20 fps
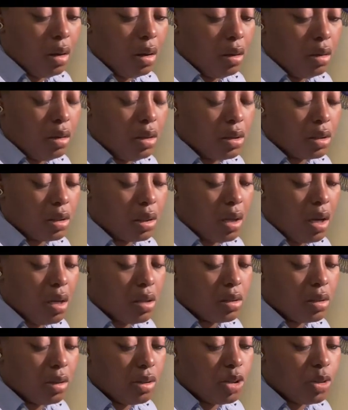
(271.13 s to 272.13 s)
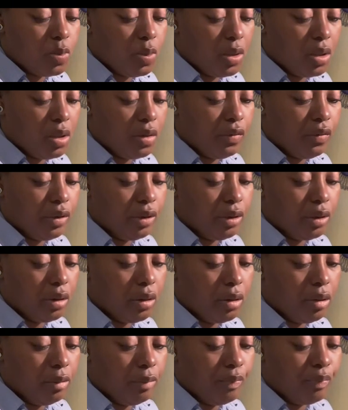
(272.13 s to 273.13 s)
This could also speak of
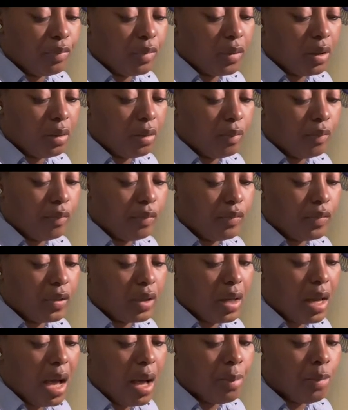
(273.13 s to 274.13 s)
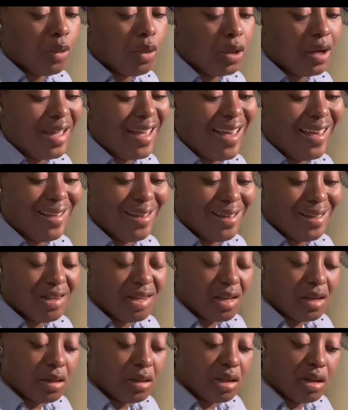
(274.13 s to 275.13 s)
a, uh, I'm going to add
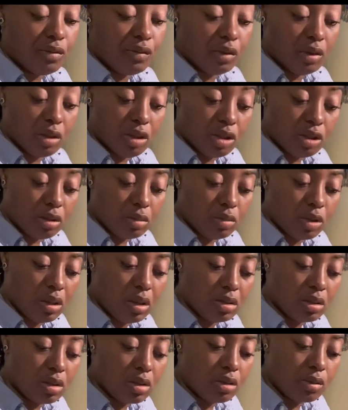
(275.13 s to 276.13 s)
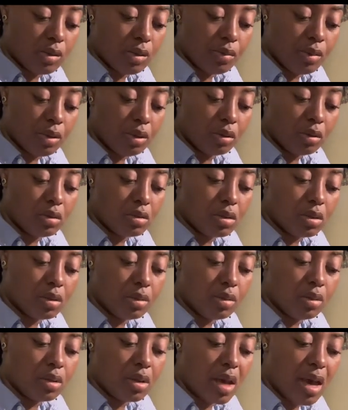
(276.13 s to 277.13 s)
a definition because this Three of Pentacles
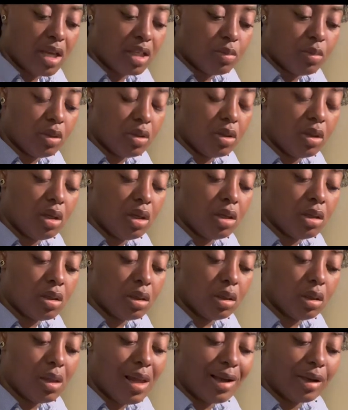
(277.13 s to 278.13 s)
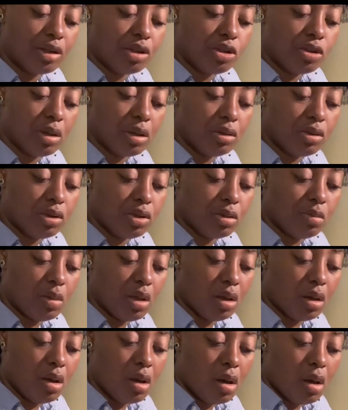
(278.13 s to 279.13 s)
has begun to look like a church to
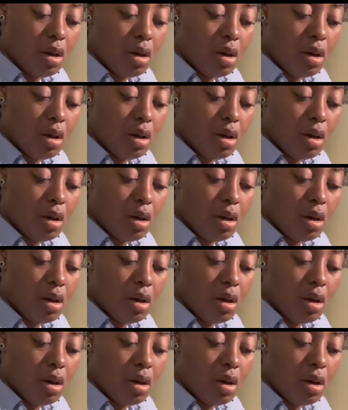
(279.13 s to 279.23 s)
me.